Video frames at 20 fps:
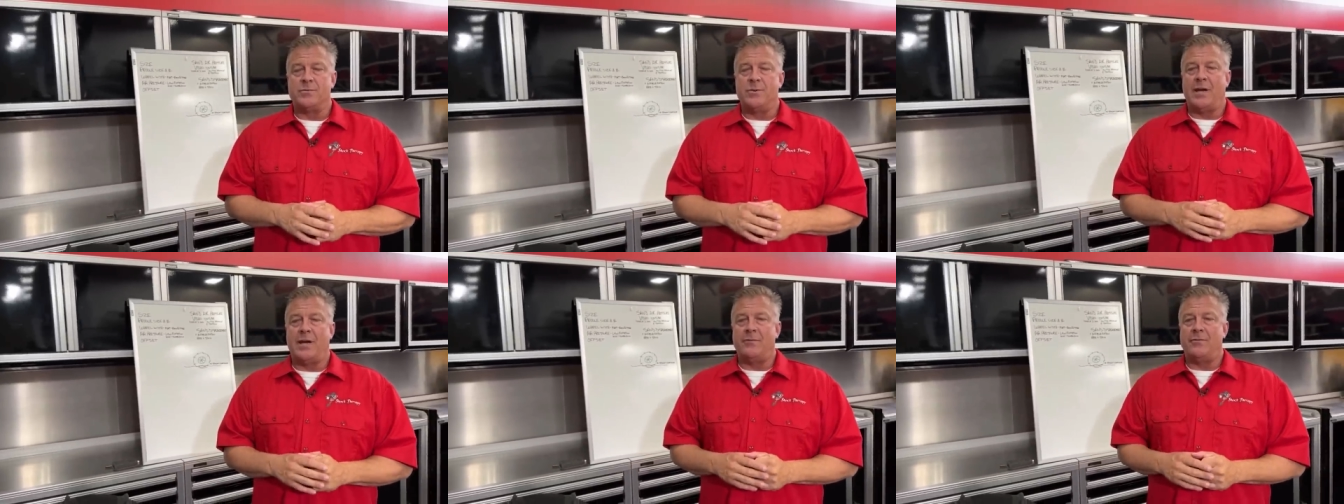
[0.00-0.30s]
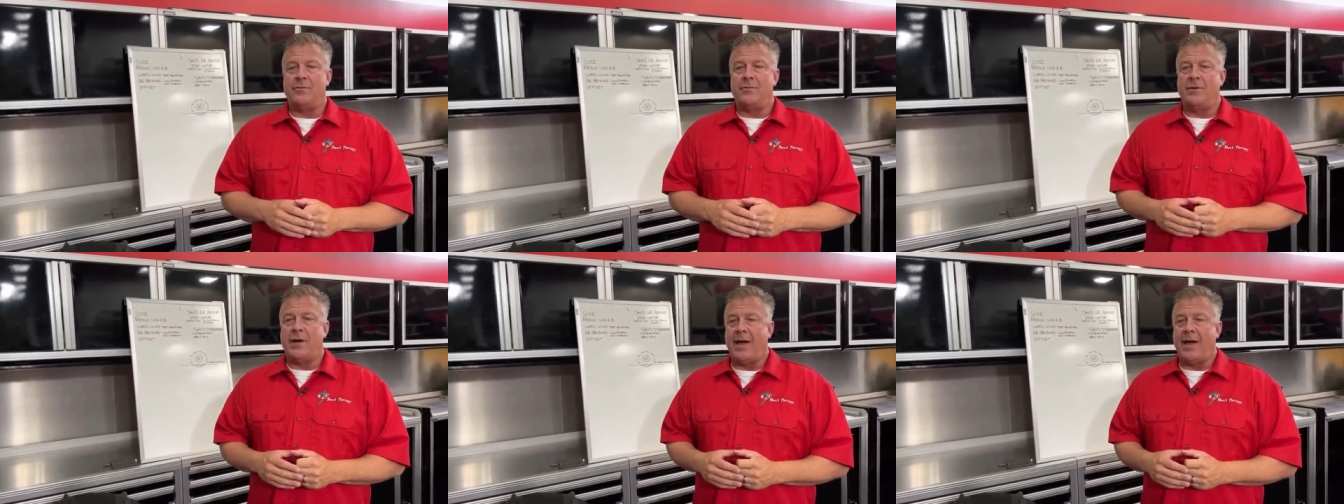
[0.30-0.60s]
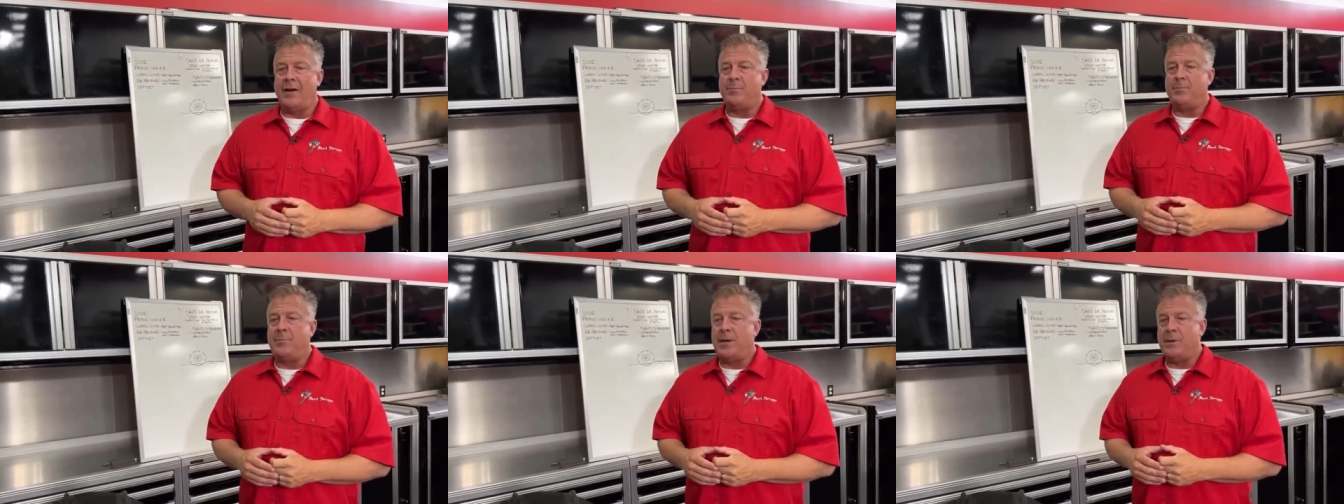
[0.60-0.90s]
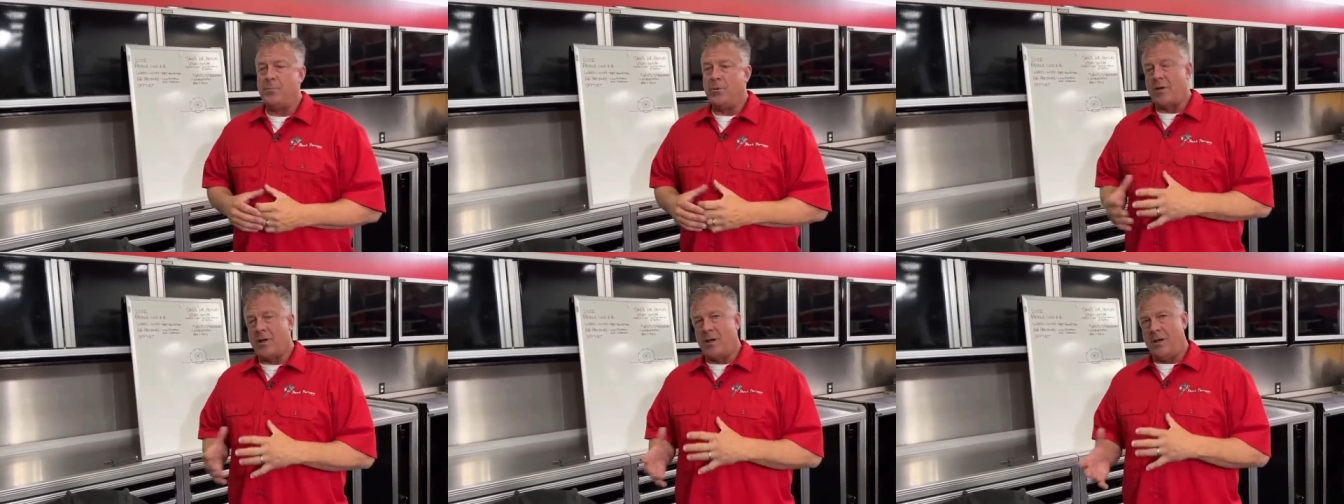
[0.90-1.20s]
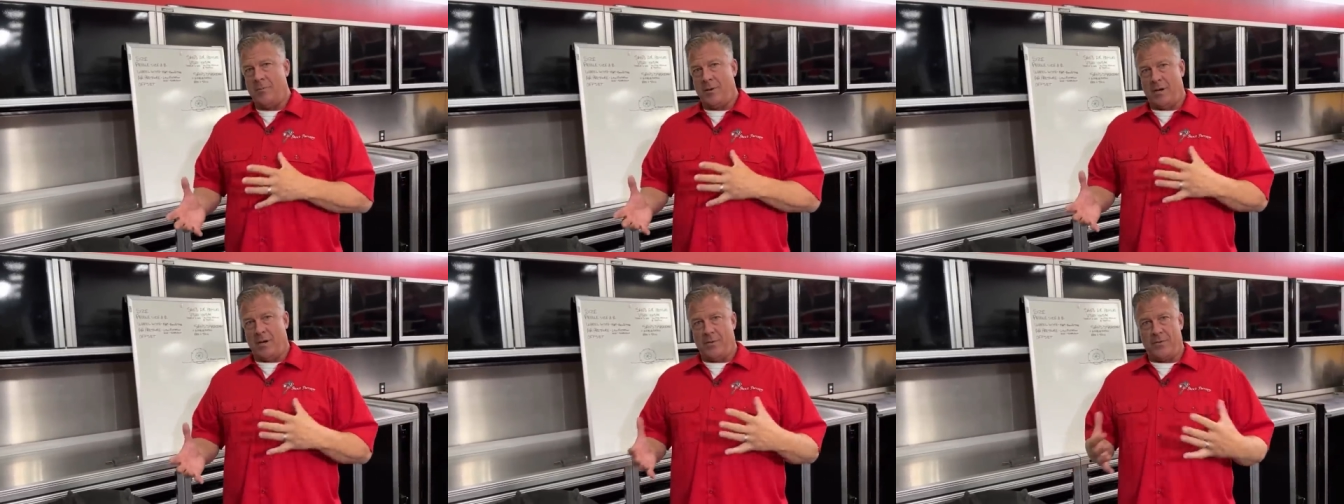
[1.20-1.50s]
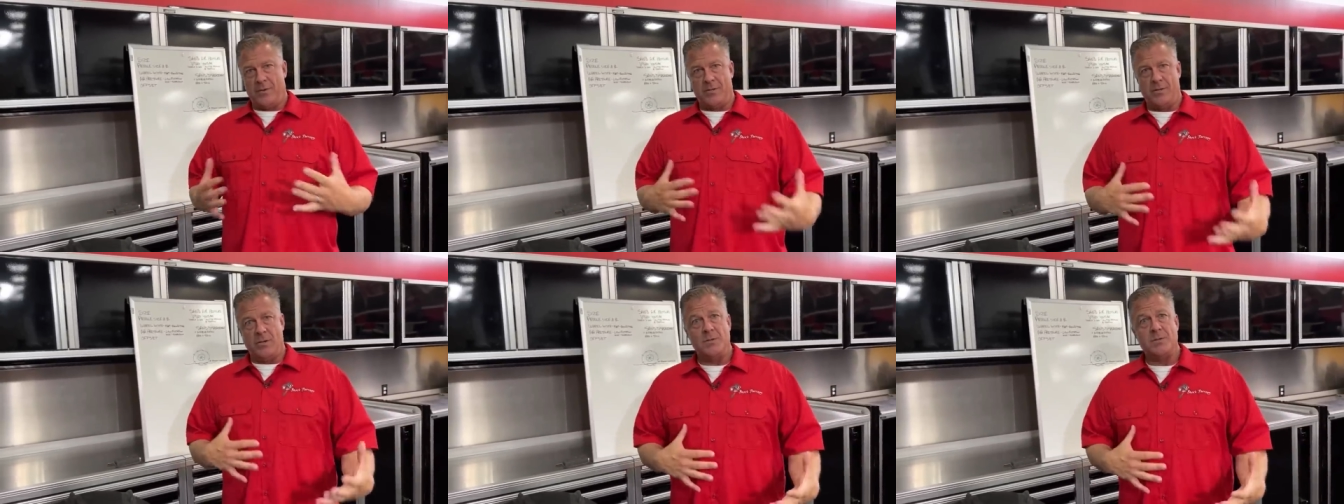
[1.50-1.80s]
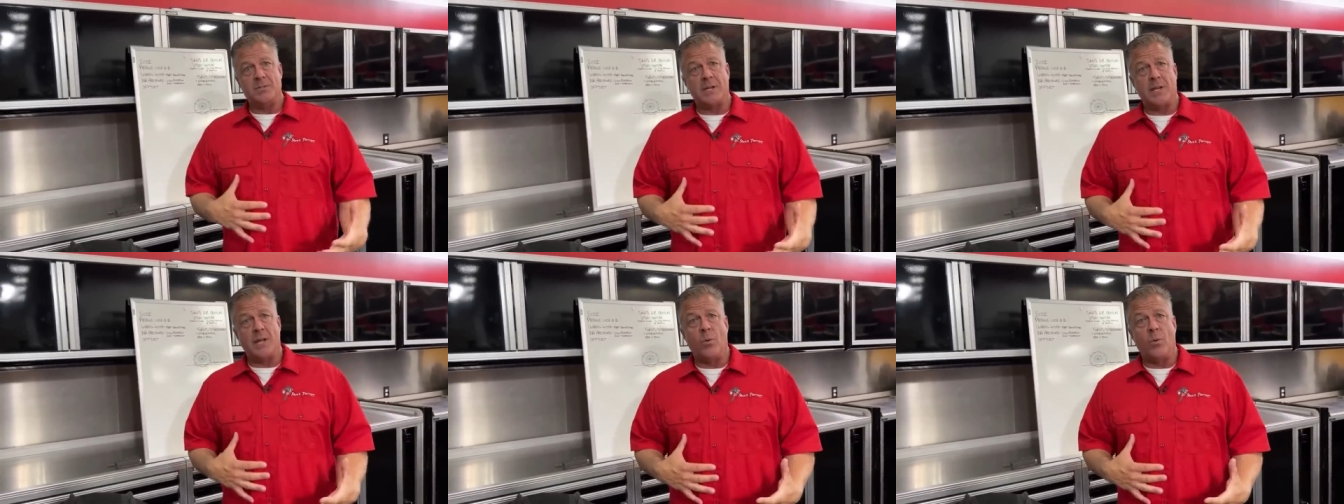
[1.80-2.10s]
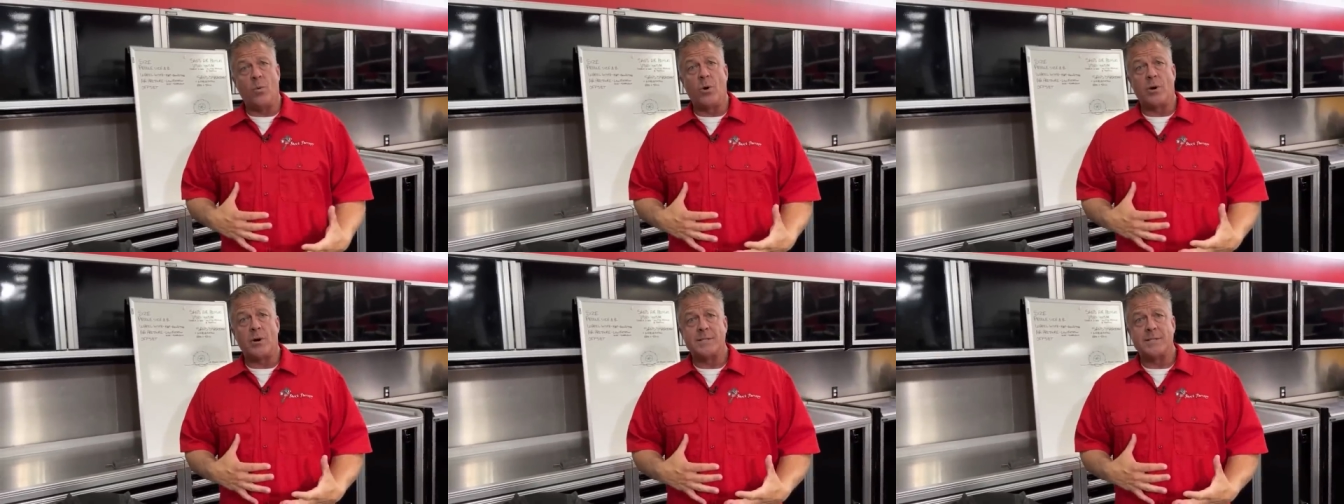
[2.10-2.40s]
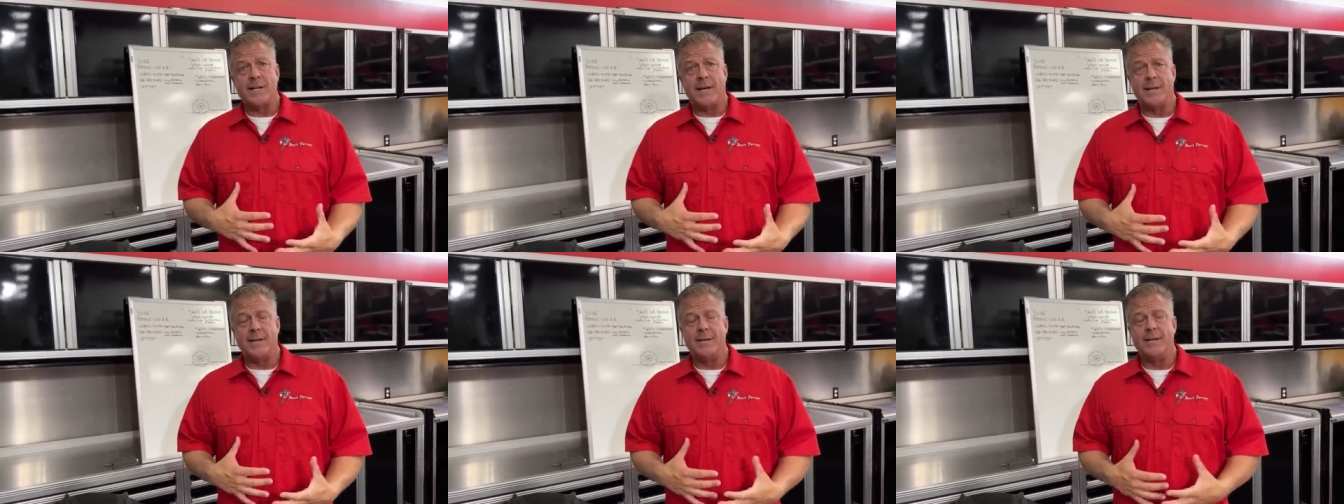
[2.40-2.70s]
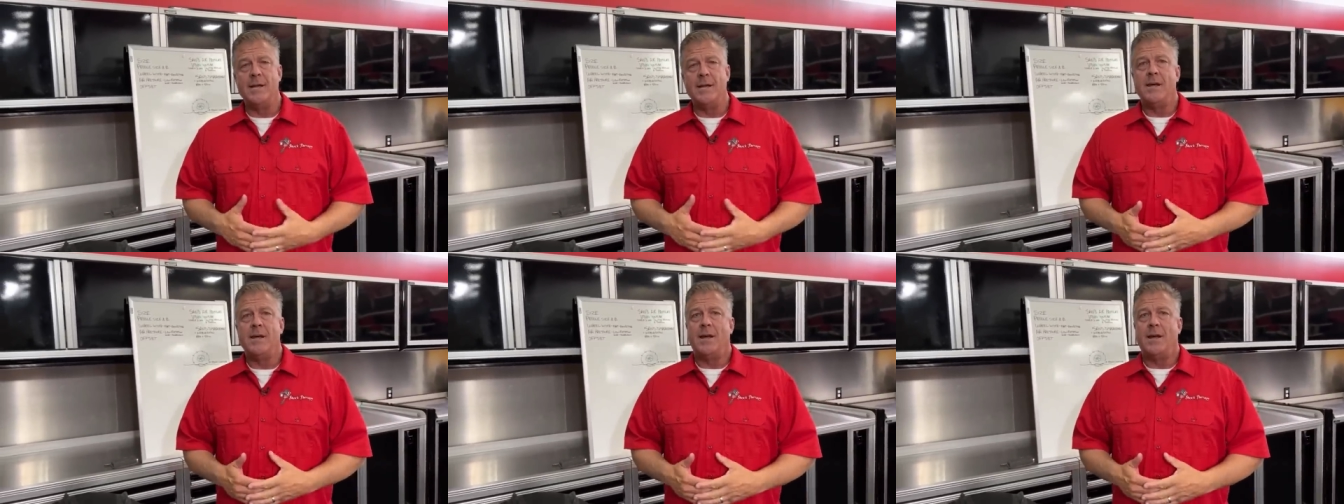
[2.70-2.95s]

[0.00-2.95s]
We have had people come in at the dunes to get work done